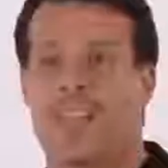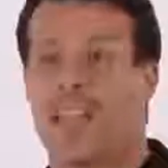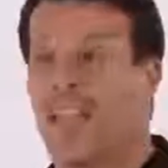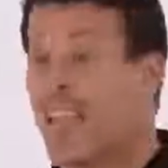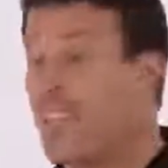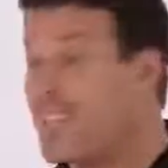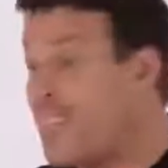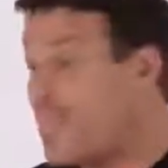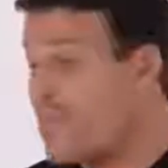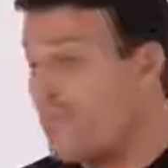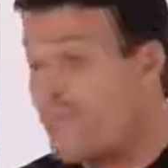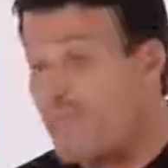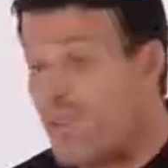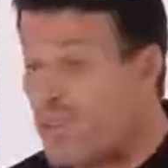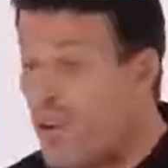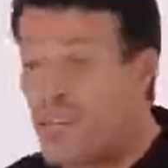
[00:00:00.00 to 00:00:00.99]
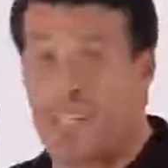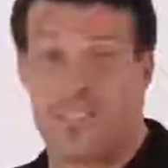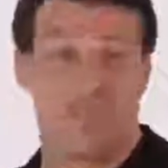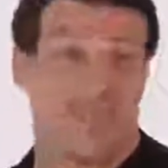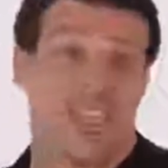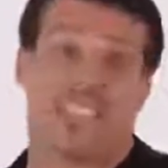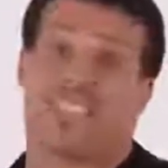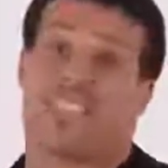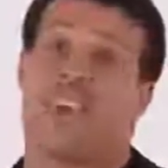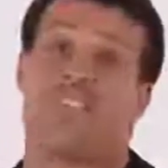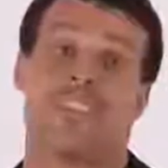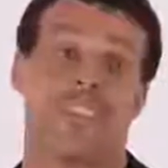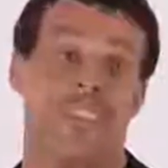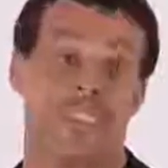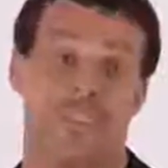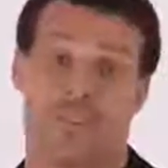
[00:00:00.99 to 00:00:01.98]
And I did it starting like
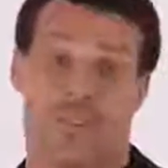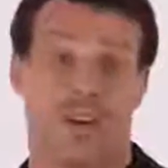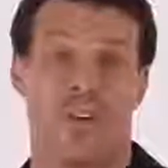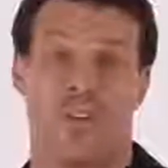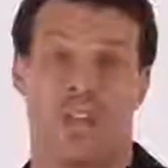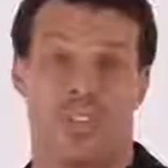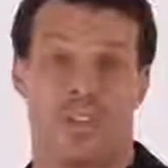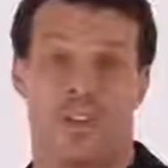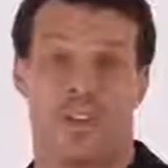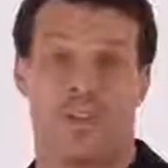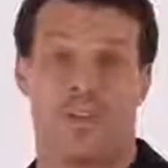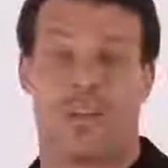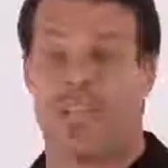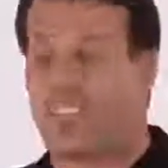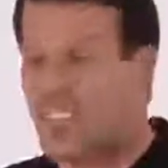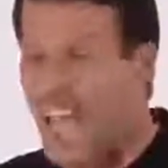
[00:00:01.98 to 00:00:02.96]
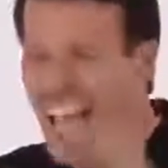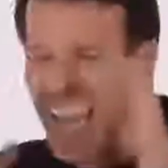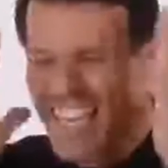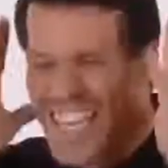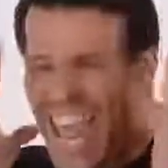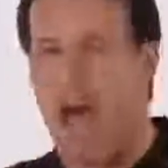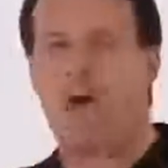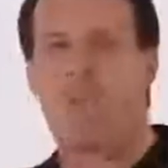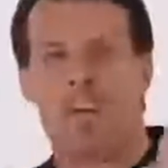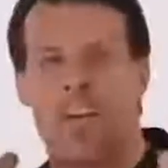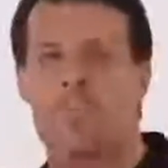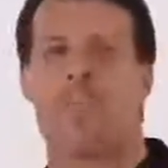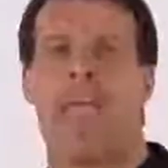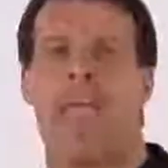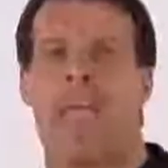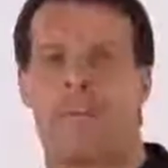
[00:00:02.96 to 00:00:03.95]
17 years old. I started doing it. I'd say, I now
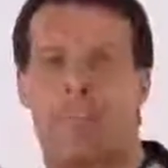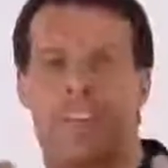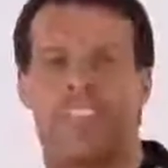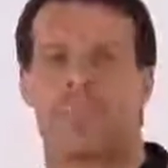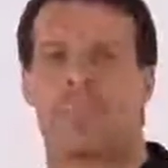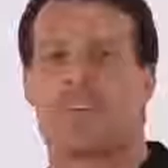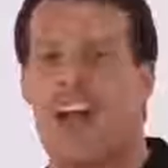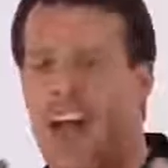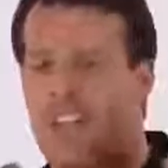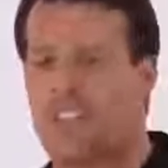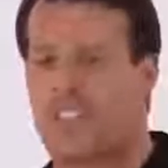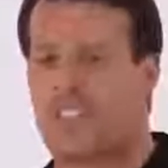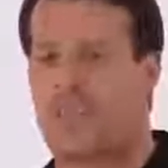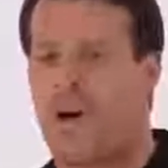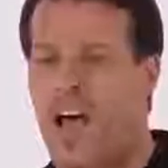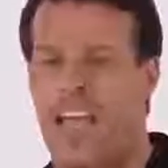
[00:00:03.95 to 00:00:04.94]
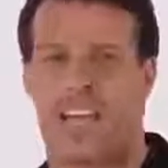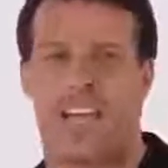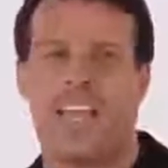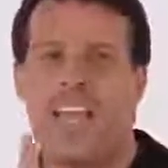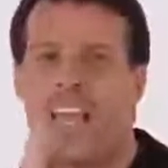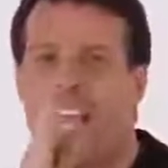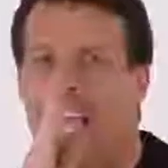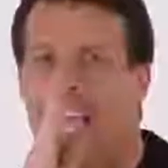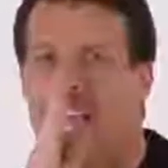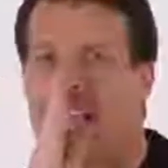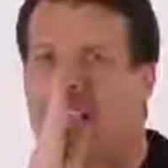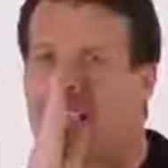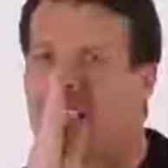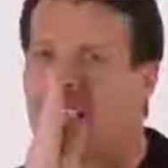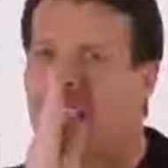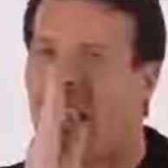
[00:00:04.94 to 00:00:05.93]
command my subconscious mind. And I
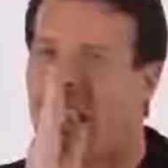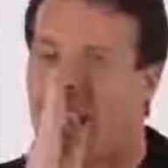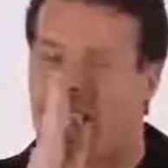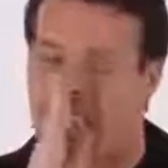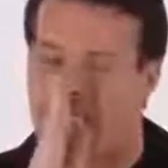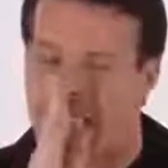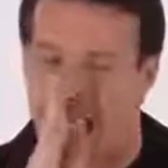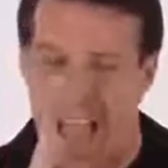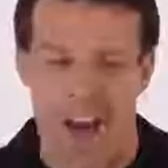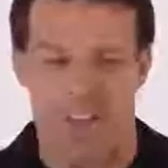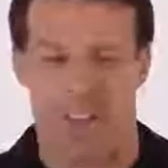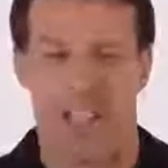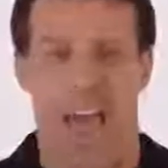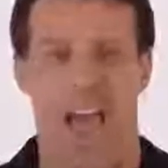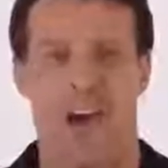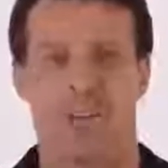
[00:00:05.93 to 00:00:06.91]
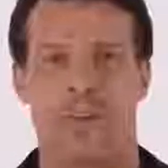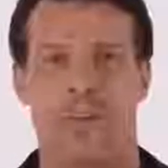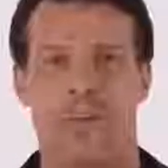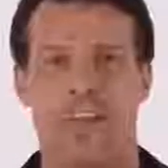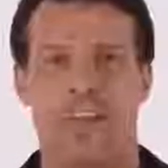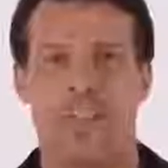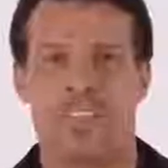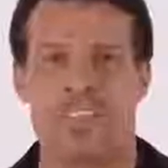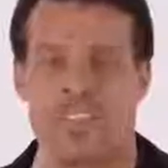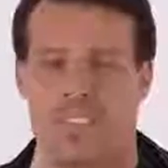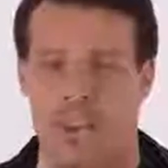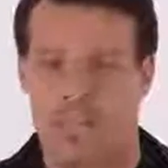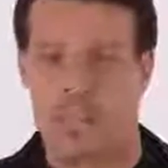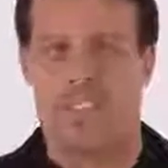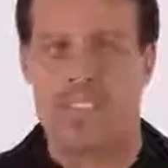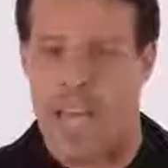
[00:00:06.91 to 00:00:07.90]
say this out loud
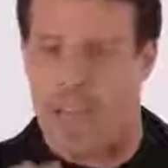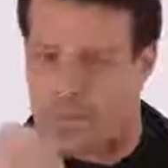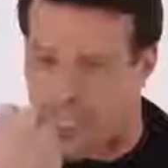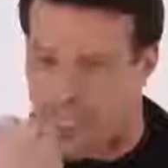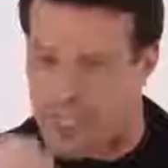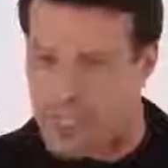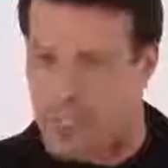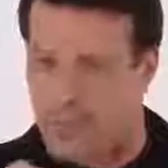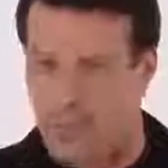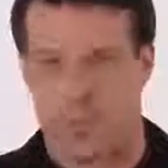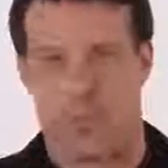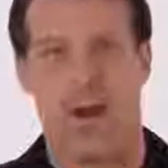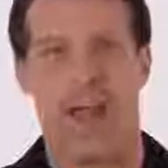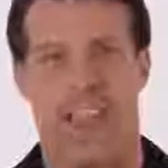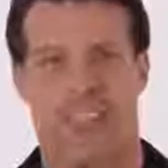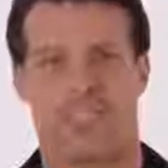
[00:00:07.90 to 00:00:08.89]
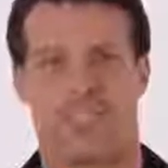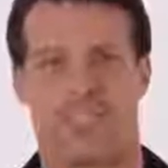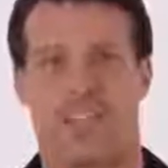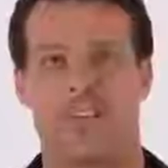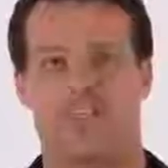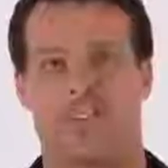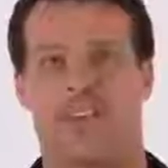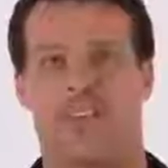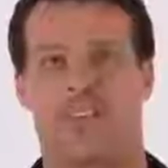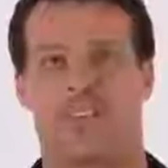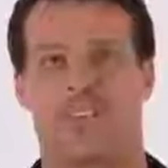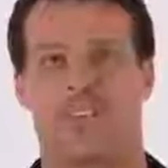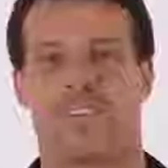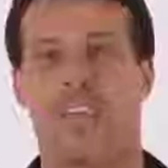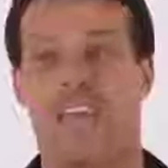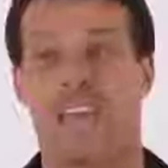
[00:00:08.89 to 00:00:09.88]
several times, this little phrase, set of
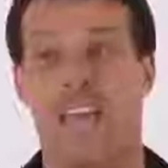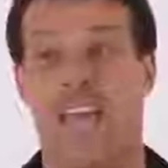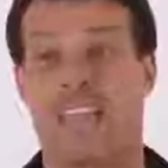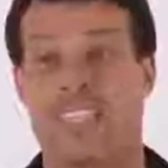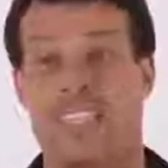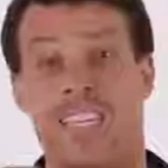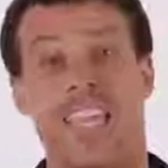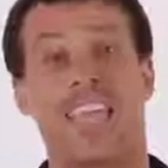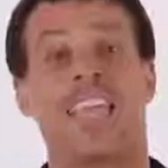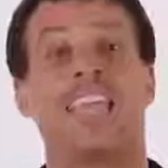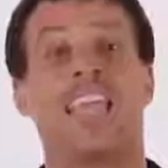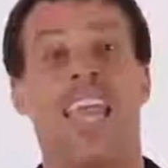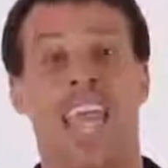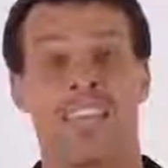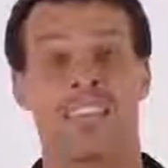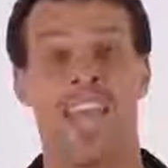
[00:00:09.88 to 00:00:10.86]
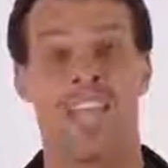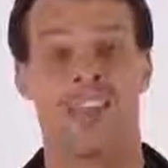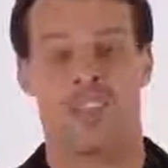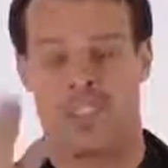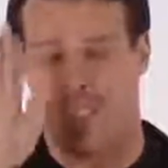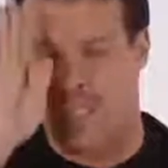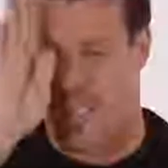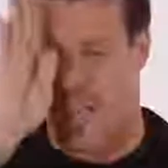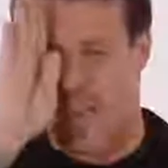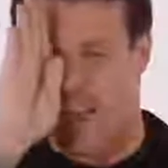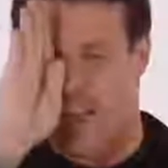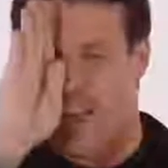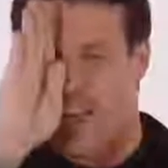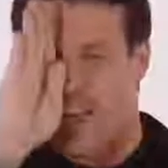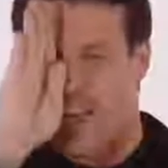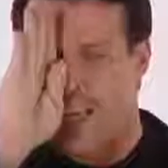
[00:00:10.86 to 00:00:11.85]
phrases, as an incantation to kind
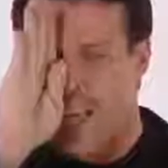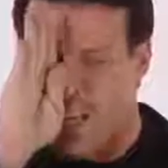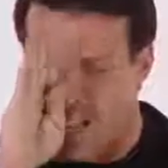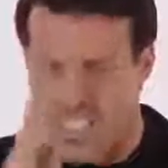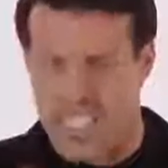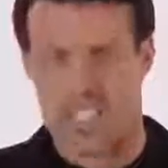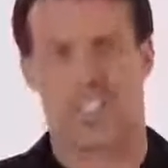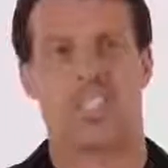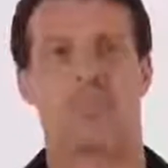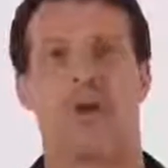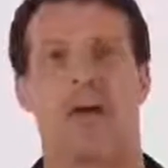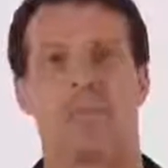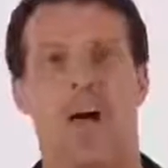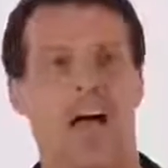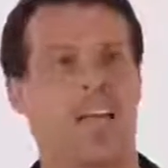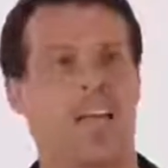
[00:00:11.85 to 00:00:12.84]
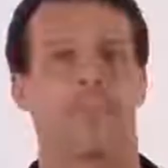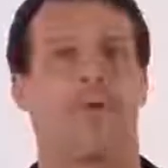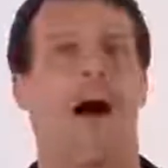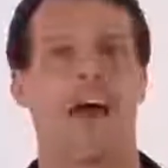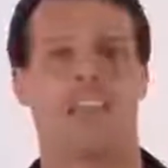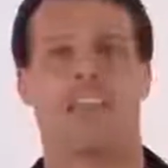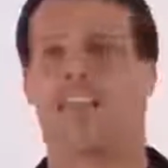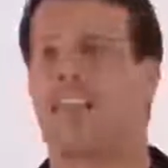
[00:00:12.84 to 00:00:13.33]
of condition my mind and body.